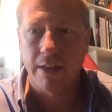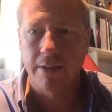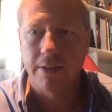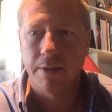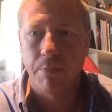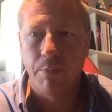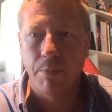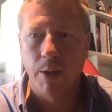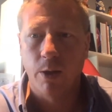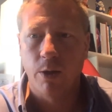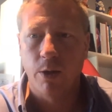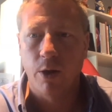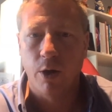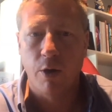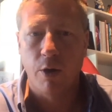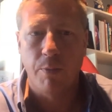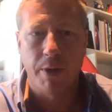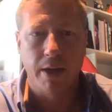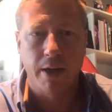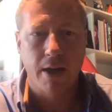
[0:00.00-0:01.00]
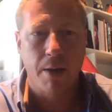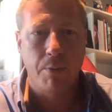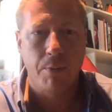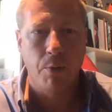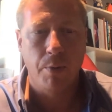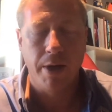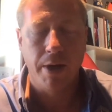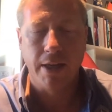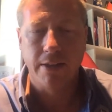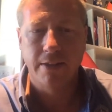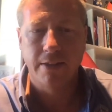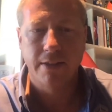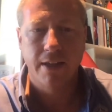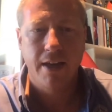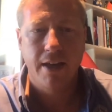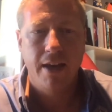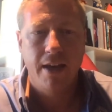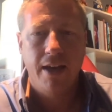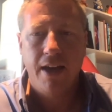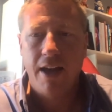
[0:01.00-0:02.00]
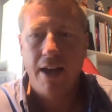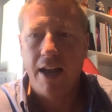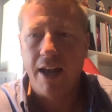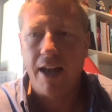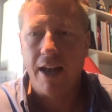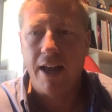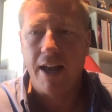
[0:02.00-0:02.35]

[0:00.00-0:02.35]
custom-built home, in a couple weeks.